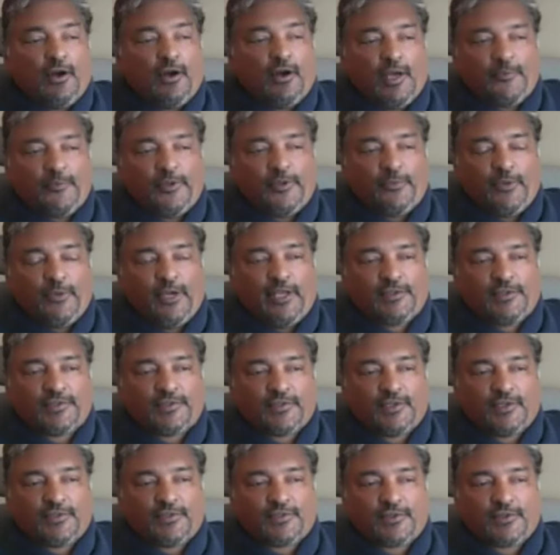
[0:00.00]
I mean, my
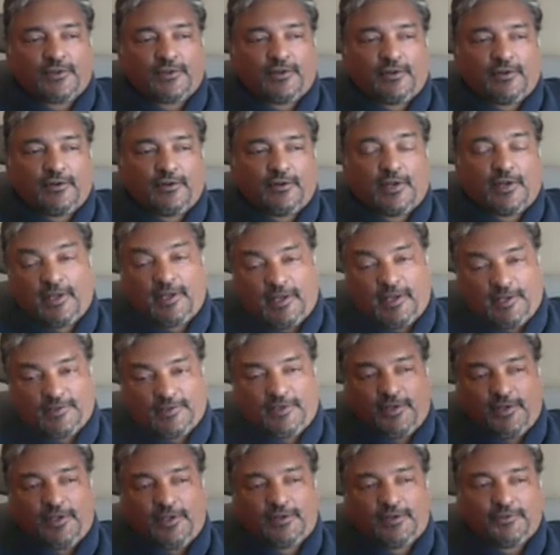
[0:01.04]
sister, like I
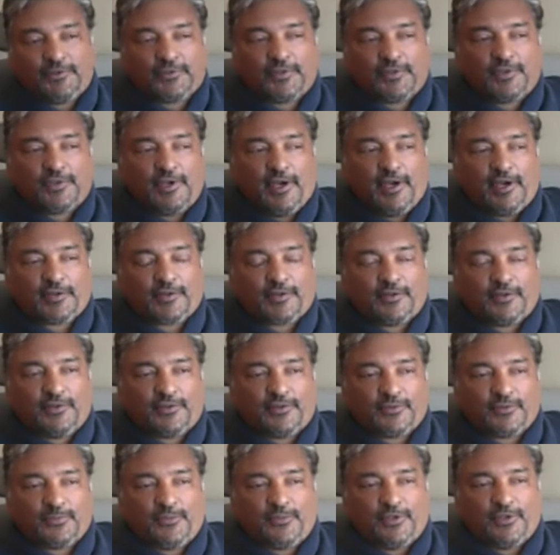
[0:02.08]
said, who's the doctor,
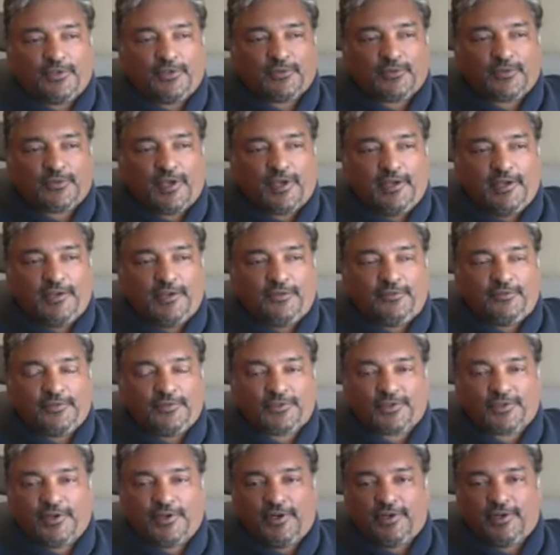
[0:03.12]
is kind of in
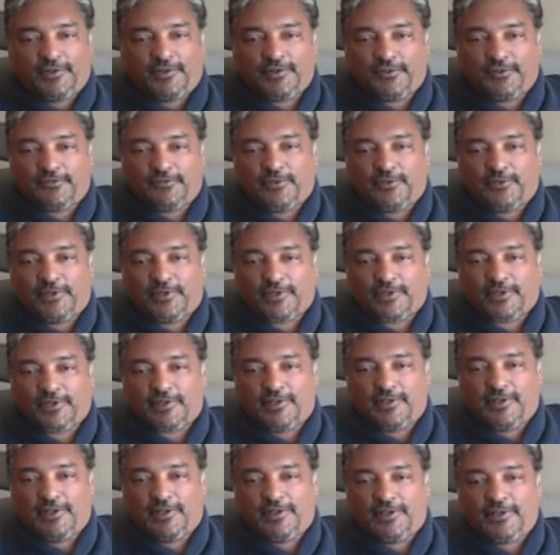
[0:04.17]
charge of what
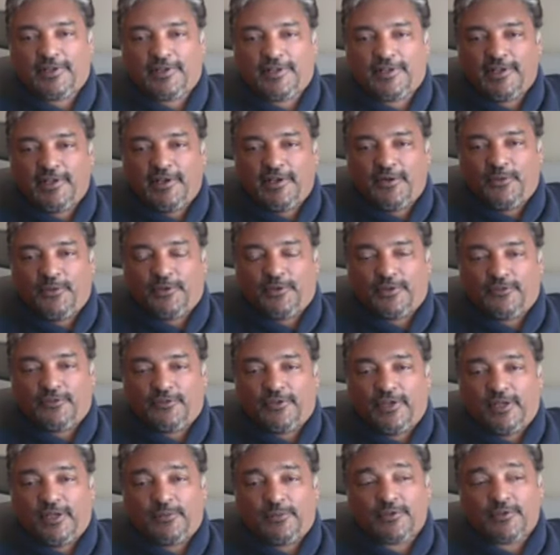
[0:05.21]
the
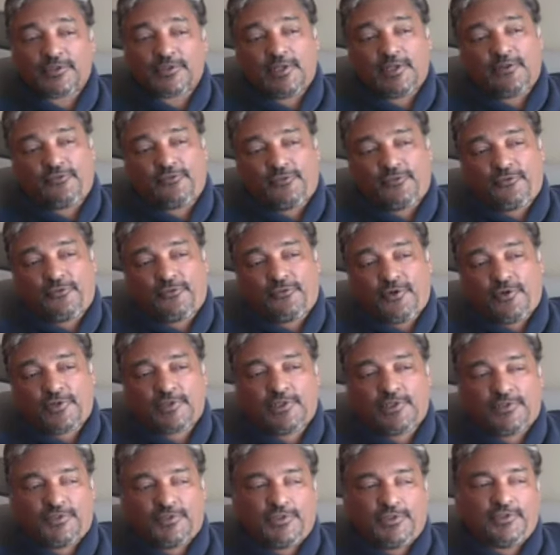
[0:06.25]
family is. Unfortunately,
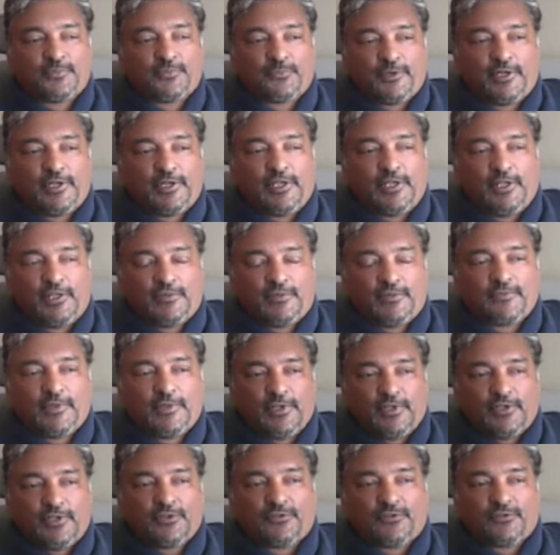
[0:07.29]
she's pretty
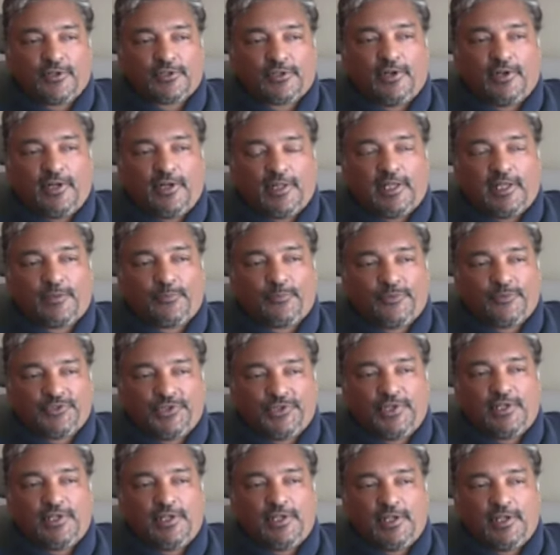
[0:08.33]
strict on it. Like,
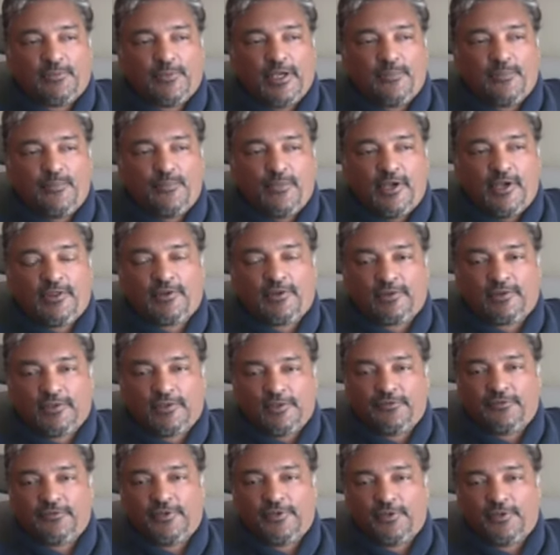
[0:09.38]
she and my mother
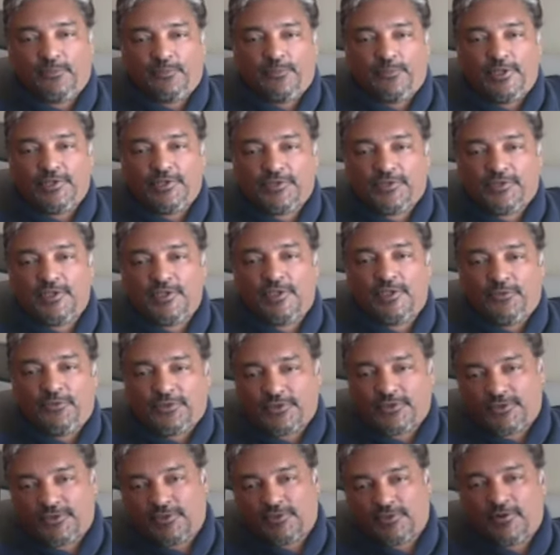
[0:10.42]
live in BC, which
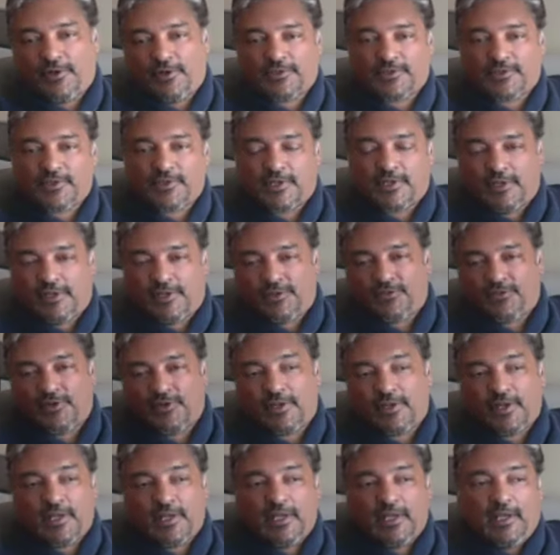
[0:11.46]
is across the country,
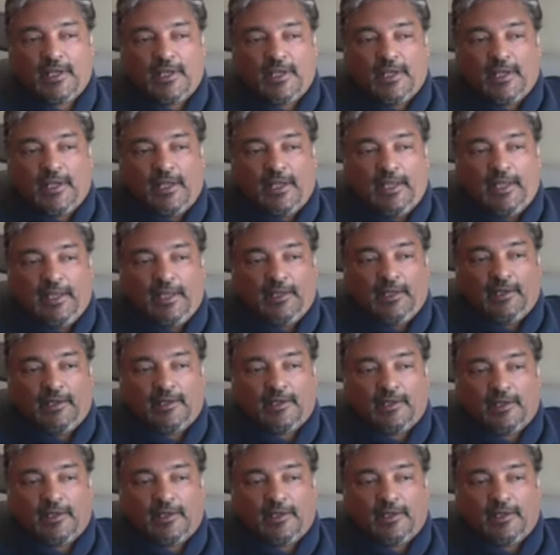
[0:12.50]
and